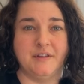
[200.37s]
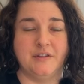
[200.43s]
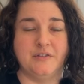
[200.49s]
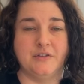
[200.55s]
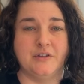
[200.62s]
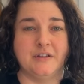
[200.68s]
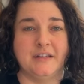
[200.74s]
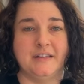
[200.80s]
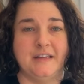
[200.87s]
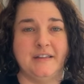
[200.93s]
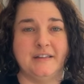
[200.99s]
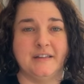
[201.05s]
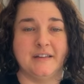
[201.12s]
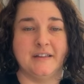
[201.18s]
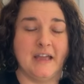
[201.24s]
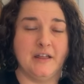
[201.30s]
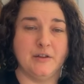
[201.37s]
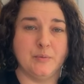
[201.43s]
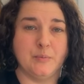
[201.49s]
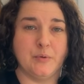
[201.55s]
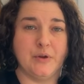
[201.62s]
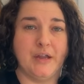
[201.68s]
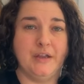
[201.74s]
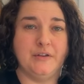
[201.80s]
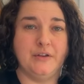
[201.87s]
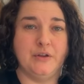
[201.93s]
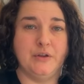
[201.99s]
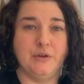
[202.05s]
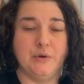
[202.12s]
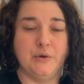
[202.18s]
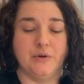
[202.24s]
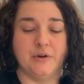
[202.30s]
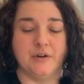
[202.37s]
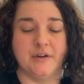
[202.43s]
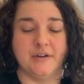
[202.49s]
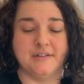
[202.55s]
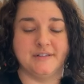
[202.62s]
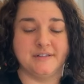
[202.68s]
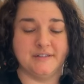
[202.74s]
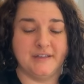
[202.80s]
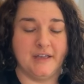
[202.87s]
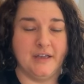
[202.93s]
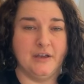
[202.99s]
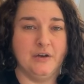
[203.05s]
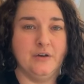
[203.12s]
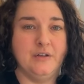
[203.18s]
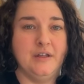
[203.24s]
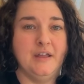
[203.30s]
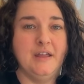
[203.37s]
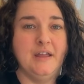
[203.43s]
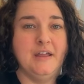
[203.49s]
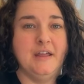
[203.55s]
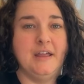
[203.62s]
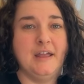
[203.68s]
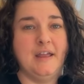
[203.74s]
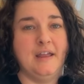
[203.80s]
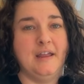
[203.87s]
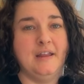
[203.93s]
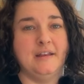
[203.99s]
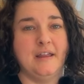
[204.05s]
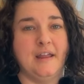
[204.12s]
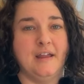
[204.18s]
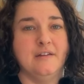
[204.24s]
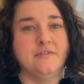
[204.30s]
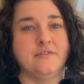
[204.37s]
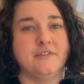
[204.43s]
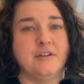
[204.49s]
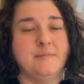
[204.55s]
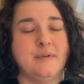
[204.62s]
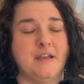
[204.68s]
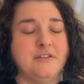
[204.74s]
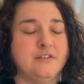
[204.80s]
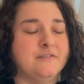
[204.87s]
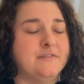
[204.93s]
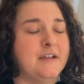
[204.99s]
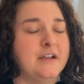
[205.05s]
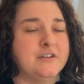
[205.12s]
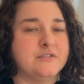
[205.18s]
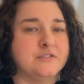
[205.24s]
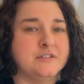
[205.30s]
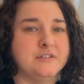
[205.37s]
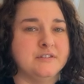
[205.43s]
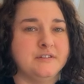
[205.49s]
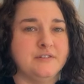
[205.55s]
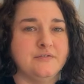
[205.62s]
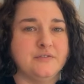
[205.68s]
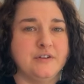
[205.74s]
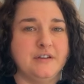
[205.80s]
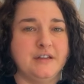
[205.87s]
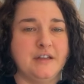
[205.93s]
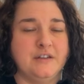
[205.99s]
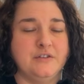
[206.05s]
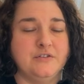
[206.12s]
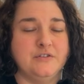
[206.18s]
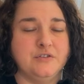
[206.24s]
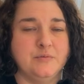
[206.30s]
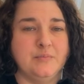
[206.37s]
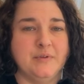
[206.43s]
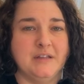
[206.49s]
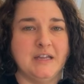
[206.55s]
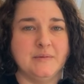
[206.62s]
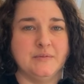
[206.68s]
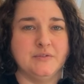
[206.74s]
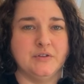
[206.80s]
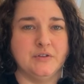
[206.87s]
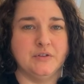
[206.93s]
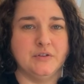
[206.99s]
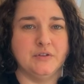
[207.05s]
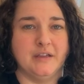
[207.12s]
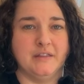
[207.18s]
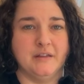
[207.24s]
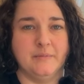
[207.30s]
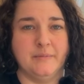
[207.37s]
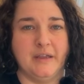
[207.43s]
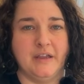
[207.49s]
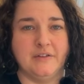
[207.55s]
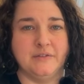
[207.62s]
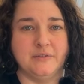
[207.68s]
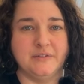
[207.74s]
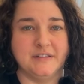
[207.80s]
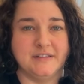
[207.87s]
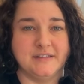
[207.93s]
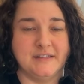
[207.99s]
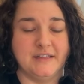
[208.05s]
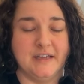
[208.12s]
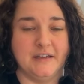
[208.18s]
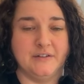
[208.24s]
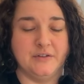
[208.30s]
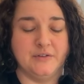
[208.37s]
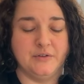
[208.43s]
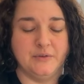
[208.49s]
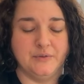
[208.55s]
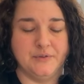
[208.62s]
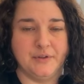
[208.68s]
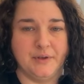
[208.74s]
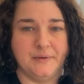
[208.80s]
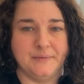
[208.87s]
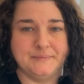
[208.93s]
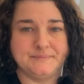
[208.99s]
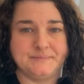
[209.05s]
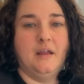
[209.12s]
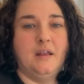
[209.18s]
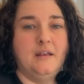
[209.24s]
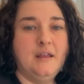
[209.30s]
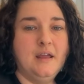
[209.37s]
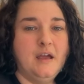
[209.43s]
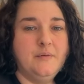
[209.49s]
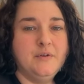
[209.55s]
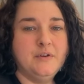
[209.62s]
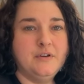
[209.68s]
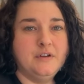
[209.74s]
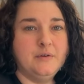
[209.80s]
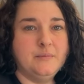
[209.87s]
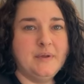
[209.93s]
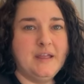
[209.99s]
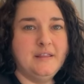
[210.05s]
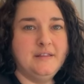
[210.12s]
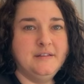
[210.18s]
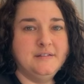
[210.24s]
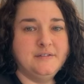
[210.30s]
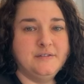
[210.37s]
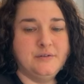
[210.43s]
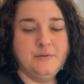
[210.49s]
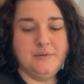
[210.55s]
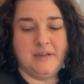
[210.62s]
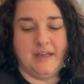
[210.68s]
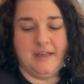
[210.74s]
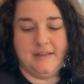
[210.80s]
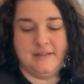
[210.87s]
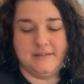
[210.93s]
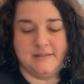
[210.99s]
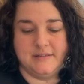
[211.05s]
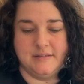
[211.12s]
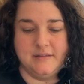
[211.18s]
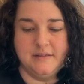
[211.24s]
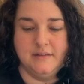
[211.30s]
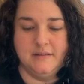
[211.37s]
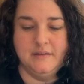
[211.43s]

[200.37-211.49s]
then you're gonna need to calibrate your scale and every manufacturer is different and you should be able to look in the manual to see how to do so. Now we're gonna weigh these two cakes.